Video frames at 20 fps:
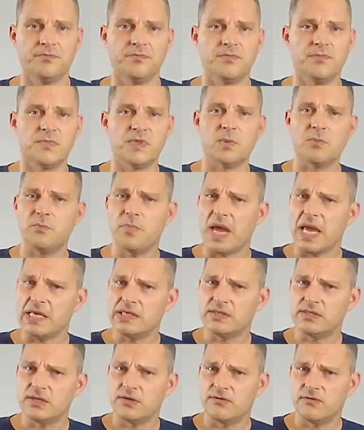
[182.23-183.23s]
The
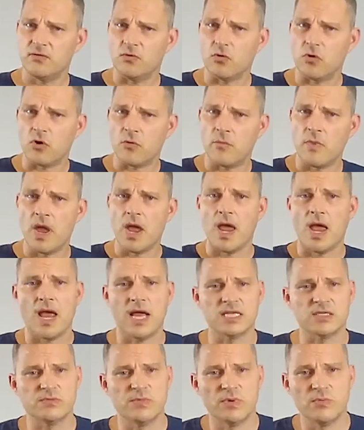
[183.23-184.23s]
basic form has
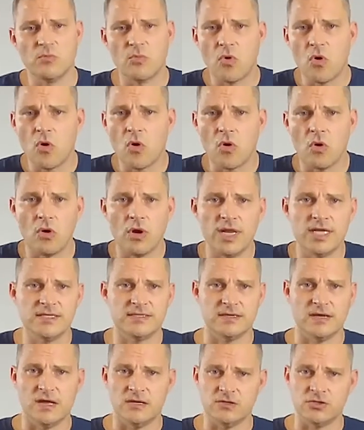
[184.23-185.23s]
been more or less
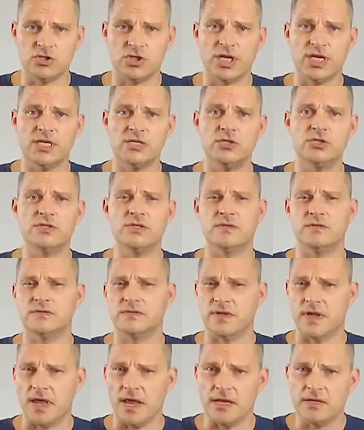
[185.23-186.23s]
unchanged since
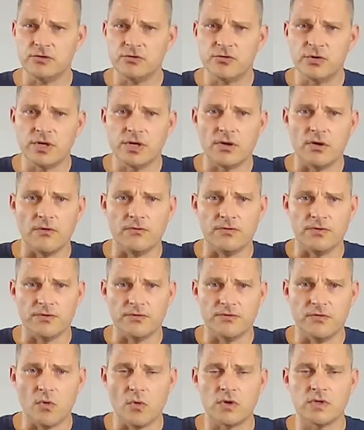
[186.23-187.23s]
the entering of the
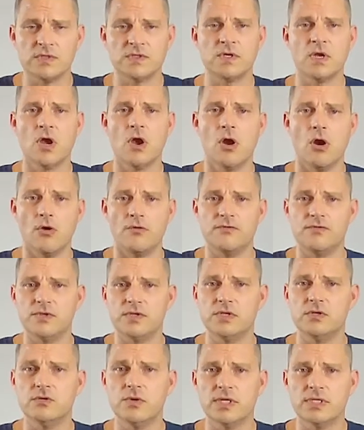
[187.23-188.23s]
force of the
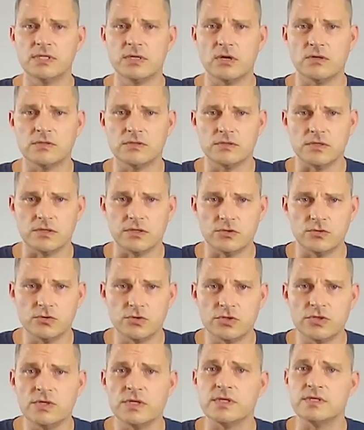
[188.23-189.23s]
US Constitution
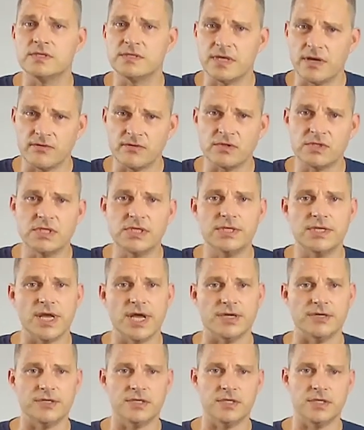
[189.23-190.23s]
in
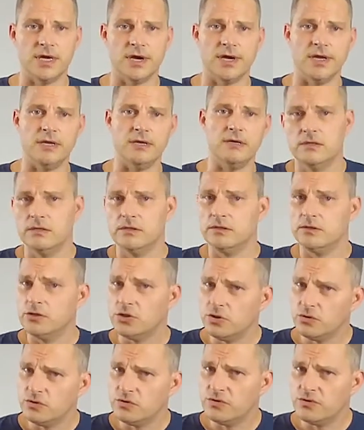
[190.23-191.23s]
1789.
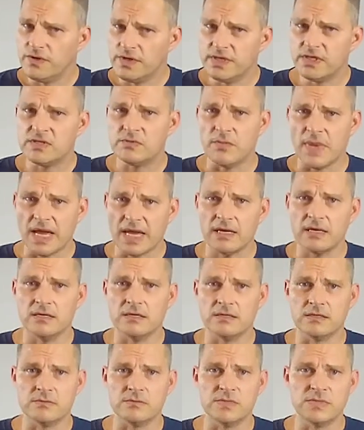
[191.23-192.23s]
Due to these
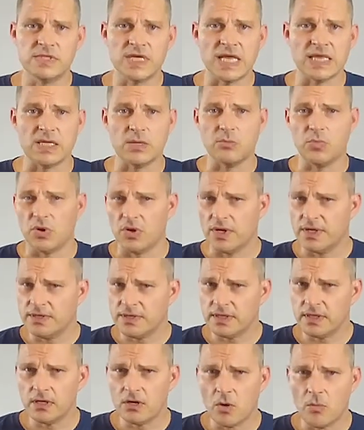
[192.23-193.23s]
mechanisms and the
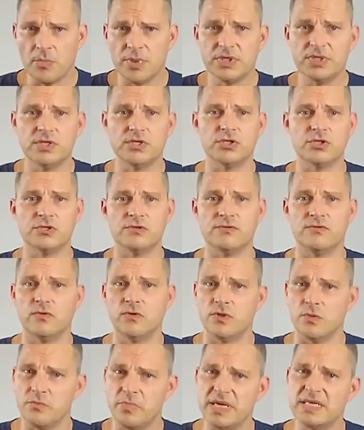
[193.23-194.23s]
political competition for
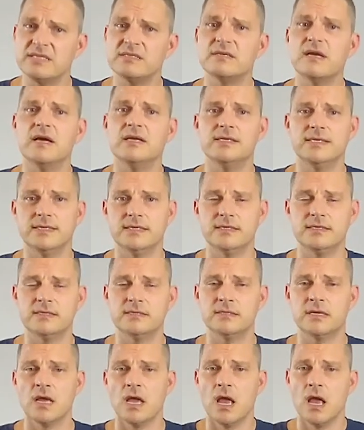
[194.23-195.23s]
the best
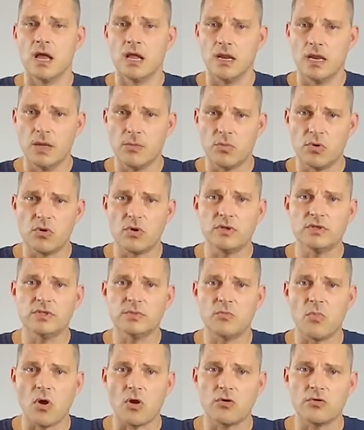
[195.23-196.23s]
ideas, liberal
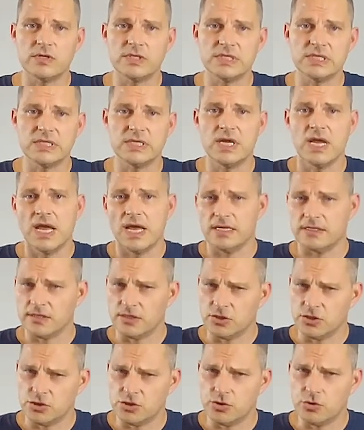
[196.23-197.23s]
democracy has
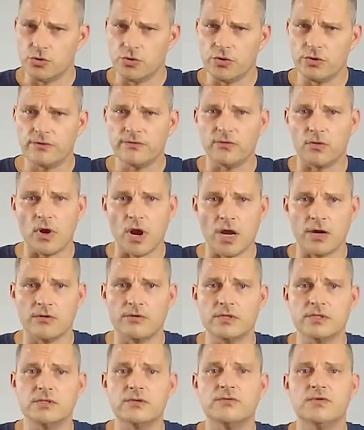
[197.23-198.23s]
endured for
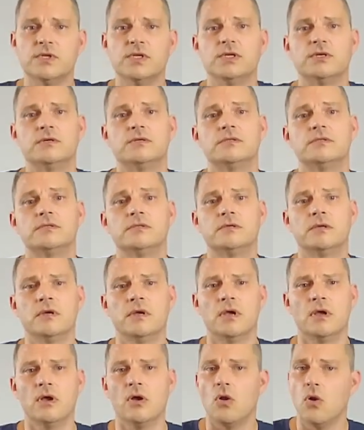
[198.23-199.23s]
hundreds of years,
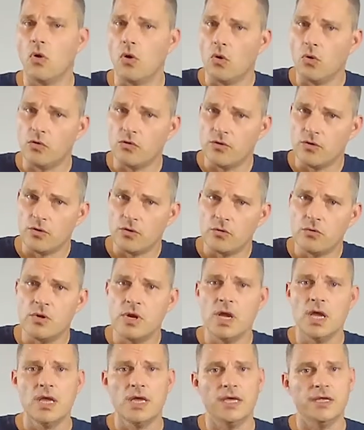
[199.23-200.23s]
although
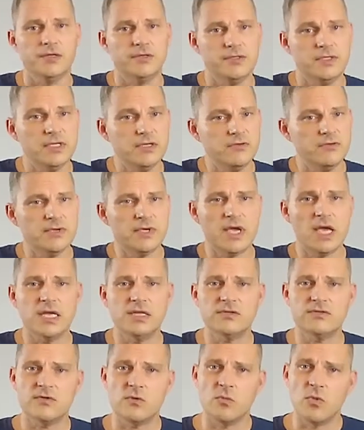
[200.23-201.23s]
it deviates
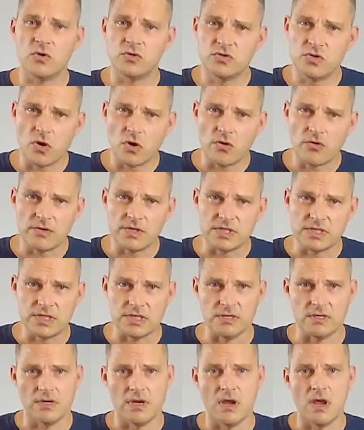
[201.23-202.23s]
from
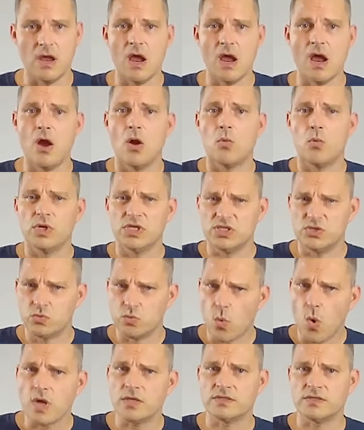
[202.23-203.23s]
autocracy, which
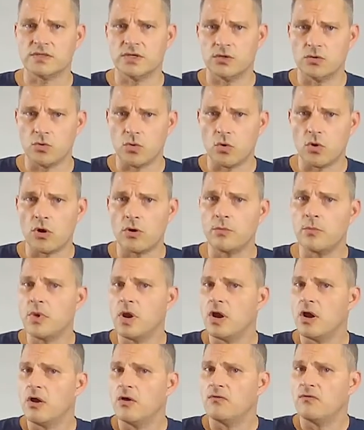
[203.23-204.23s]
was the norm
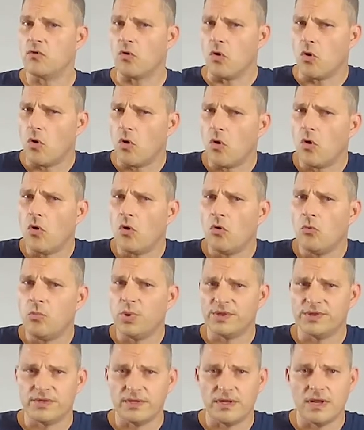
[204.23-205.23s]
for all
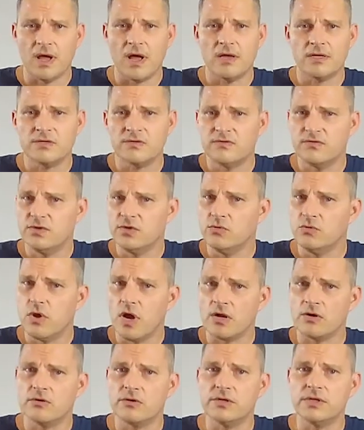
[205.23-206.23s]
but the last few
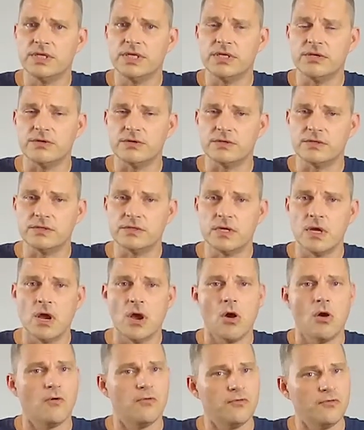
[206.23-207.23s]
hundred years
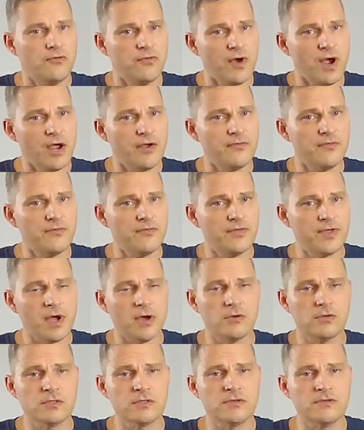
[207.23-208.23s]
of
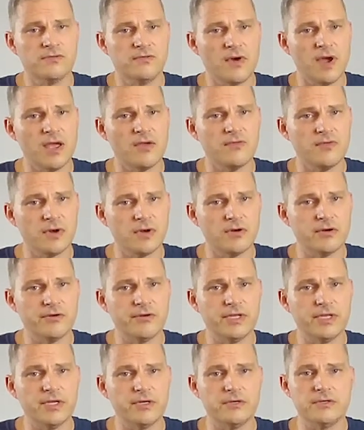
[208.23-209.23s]
5,500
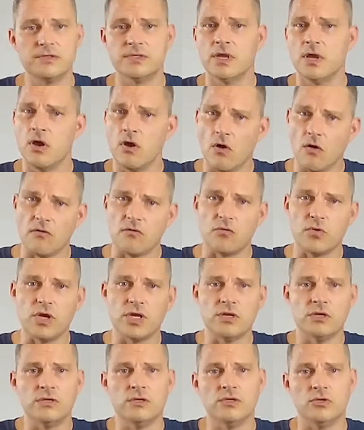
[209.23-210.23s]
years of
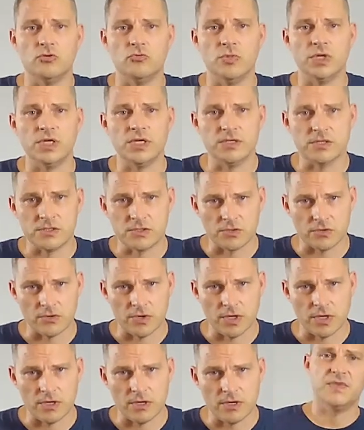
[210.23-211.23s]
written human
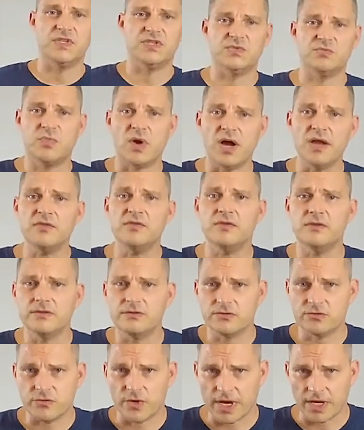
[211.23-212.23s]
history. Despite the
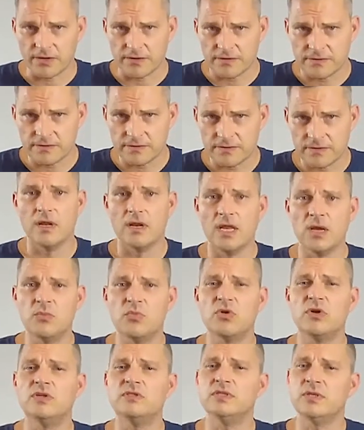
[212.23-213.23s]
strengths,
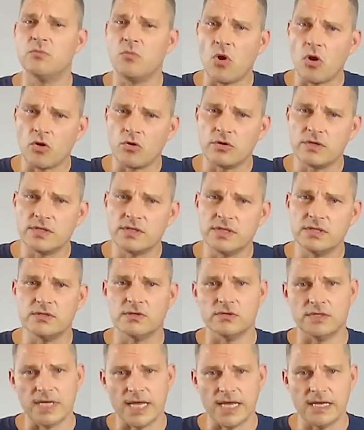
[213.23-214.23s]
liberal democracy
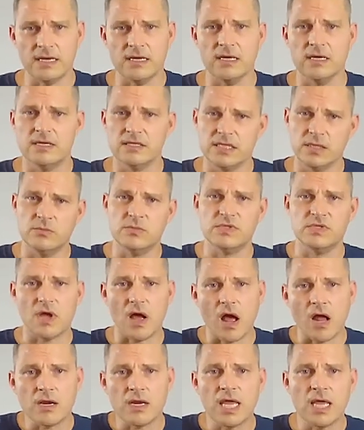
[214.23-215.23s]
today seems
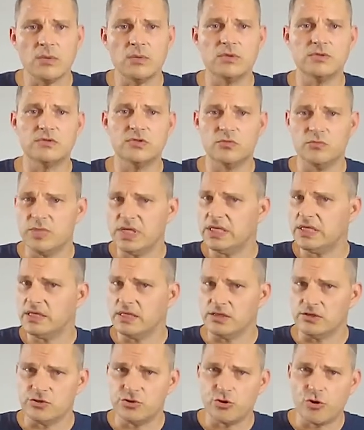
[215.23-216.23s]
unable to meet
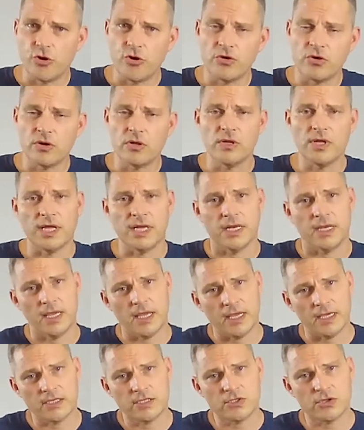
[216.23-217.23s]
internal and
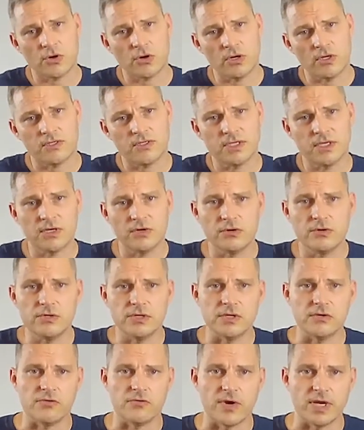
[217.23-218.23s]
external security
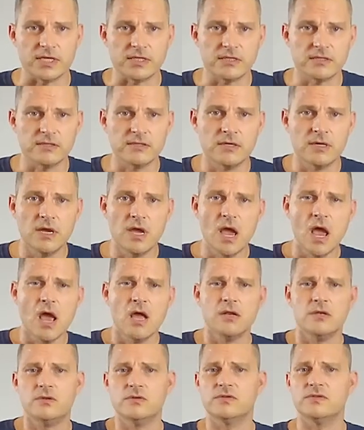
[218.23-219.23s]
threats,
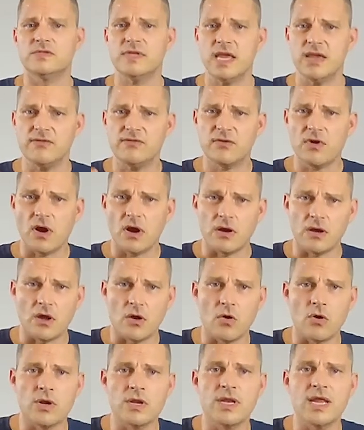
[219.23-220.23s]
to safeguard
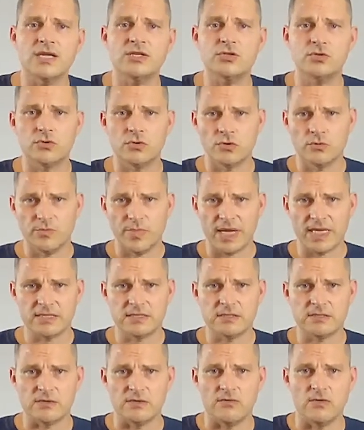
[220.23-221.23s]
our natural
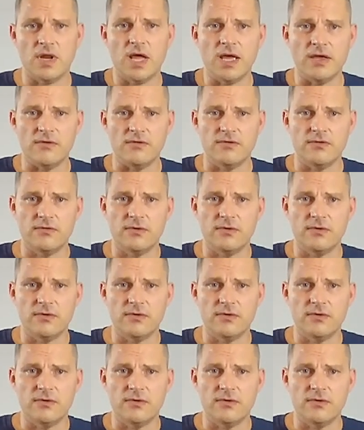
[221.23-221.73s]
basis of life,